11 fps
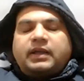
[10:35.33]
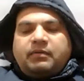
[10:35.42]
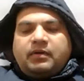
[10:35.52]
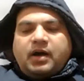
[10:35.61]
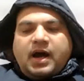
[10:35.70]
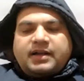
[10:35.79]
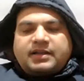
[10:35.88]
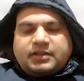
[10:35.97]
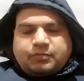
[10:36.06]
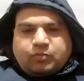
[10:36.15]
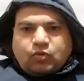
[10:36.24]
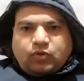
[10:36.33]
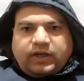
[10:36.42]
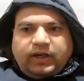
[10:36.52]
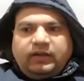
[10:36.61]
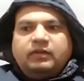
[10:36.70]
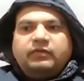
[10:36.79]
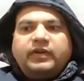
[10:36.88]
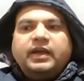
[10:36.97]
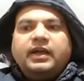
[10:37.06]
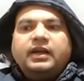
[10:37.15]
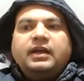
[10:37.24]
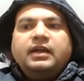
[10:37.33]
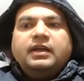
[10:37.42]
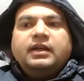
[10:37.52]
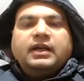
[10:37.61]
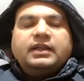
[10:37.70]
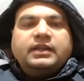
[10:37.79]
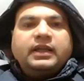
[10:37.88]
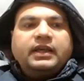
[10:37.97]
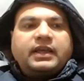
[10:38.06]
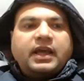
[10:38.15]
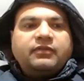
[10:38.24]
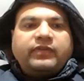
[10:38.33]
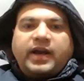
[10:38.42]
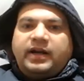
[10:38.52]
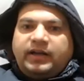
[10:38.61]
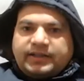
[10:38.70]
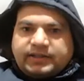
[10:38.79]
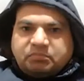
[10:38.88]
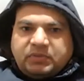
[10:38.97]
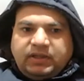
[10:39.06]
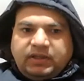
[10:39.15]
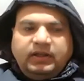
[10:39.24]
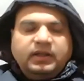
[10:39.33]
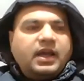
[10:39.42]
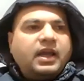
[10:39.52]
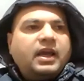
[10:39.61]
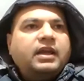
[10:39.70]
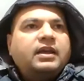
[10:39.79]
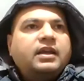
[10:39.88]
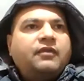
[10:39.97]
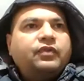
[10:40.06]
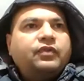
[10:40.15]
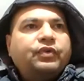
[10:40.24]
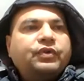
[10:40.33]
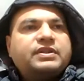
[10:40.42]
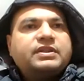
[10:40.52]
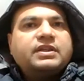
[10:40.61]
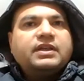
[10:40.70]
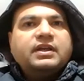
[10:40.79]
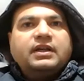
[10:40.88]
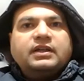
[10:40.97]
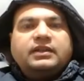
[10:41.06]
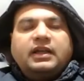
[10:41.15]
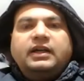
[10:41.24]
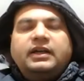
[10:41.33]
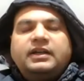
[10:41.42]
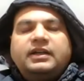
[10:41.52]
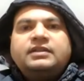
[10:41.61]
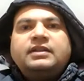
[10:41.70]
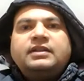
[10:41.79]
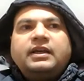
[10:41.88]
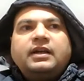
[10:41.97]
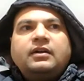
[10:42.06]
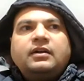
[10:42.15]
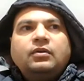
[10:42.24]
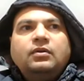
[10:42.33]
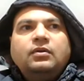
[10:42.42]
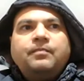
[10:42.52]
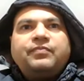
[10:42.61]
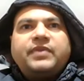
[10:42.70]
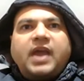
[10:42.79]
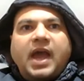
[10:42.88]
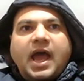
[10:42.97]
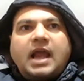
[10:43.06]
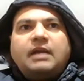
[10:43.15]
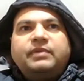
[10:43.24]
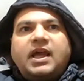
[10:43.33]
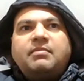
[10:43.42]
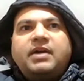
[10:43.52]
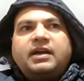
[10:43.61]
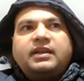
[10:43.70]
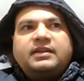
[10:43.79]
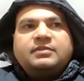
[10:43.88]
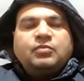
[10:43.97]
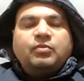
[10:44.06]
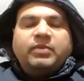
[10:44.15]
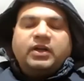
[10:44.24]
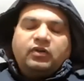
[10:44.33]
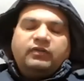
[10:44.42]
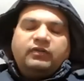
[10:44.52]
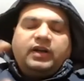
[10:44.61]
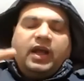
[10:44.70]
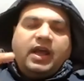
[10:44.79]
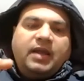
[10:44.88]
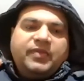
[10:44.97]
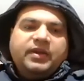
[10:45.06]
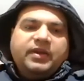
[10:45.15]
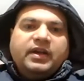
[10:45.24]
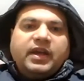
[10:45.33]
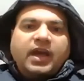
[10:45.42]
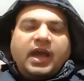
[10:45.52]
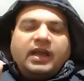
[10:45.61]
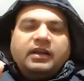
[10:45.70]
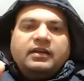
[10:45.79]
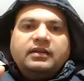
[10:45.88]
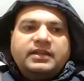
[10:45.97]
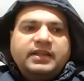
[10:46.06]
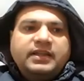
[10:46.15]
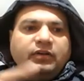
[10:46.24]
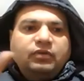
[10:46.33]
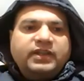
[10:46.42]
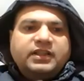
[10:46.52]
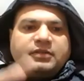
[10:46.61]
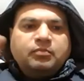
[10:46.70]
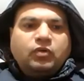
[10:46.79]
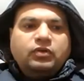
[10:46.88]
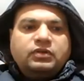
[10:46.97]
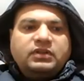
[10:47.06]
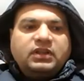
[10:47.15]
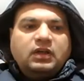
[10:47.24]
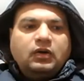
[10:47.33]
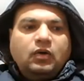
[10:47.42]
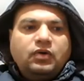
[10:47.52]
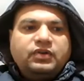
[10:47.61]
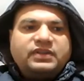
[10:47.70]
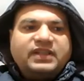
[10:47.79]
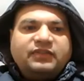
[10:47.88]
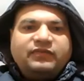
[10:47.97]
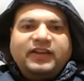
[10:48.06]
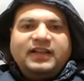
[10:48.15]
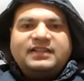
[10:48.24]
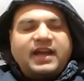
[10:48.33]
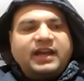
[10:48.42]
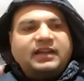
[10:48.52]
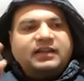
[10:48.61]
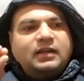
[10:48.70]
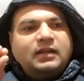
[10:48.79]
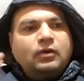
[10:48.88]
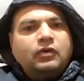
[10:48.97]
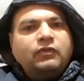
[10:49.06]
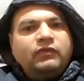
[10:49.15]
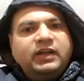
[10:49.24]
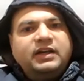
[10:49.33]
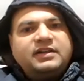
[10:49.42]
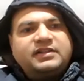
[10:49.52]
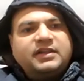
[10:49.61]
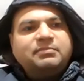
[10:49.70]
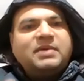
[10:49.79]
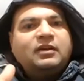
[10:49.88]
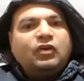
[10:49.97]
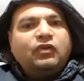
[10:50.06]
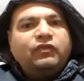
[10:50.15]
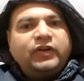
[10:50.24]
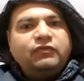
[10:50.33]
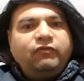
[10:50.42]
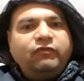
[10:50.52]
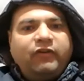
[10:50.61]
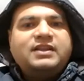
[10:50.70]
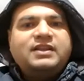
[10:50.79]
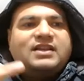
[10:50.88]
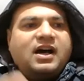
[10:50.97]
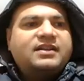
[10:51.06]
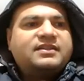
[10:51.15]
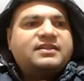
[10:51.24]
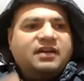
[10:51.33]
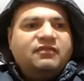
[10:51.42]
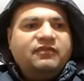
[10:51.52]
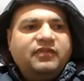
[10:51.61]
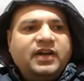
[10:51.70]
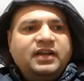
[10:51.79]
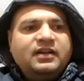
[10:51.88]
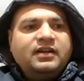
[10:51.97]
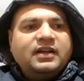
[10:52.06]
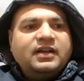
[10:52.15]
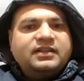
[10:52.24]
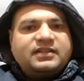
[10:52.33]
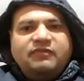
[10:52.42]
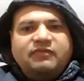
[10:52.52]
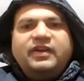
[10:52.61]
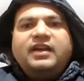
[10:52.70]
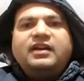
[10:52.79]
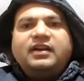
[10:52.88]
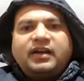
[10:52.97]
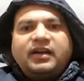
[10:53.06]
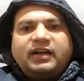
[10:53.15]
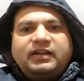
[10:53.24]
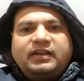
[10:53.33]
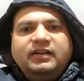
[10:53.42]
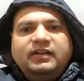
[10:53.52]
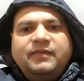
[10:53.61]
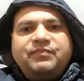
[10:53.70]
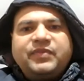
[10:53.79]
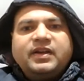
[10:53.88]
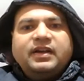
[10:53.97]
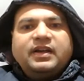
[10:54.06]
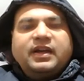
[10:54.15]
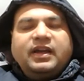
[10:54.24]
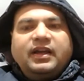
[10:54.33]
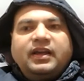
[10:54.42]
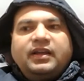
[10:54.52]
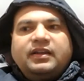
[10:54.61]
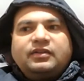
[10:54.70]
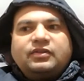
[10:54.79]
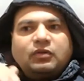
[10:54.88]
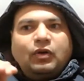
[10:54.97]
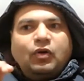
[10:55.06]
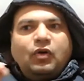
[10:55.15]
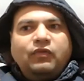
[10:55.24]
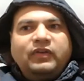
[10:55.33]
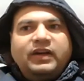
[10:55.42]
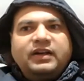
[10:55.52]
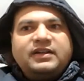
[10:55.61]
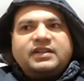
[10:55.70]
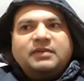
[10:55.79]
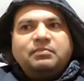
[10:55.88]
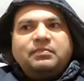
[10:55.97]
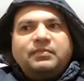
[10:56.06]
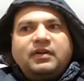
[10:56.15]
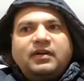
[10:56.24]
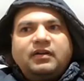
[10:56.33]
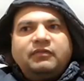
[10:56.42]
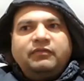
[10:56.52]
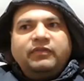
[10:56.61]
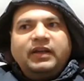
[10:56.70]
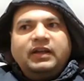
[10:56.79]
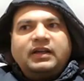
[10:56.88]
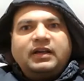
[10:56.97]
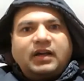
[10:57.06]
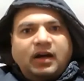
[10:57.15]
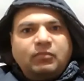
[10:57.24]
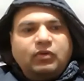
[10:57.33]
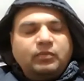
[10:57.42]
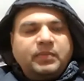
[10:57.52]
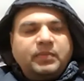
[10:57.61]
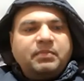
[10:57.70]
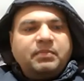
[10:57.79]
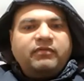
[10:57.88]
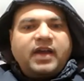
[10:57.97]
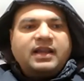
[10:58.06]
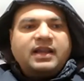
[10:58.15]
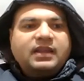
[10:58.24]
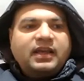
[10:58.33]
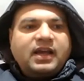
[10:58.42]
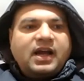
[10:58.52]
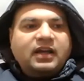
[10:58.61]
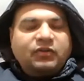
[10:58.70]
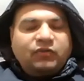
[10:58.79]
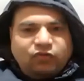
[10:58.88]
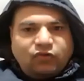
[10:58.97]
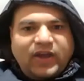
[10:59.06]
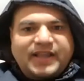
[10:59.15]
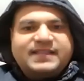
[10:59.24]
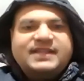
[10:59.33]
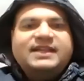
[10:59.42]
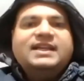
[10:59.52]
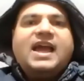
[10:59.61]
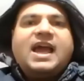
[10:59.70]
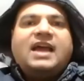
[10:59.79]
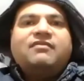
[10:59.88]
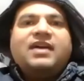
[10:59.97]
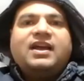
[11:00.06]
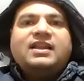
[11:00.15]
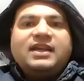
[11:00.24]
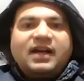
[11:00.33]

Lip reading: are supported, where they can find discipline, and of course the leader is there to help them at this moment of time. And listening to these both laws, it feels like the law of leadership and law of influence are someone somewhere connected. So law of leadership will come to people when they are influencing and when they are